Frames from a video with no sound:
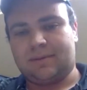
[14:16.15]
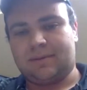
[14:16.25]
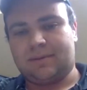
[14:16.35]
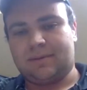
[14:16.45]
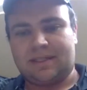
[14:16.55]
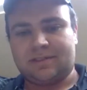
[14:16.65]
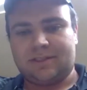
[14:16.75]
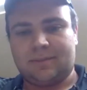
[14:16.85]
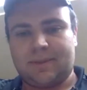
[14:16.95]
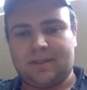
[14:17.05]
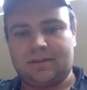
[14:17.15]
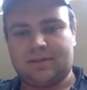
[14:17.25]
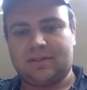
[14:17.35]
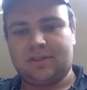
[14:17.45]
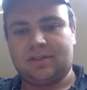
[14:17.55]
"Do you schedule your
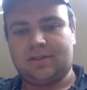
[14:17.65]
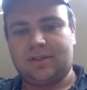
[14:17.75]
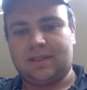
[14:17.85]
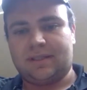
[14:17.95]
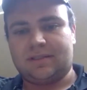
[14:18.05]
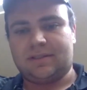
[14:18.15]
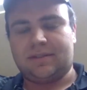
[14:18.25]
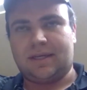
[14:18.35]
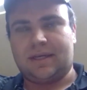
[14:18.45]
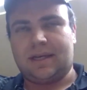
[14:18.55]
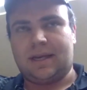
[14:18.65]
posts? Do you do this? Do you that?"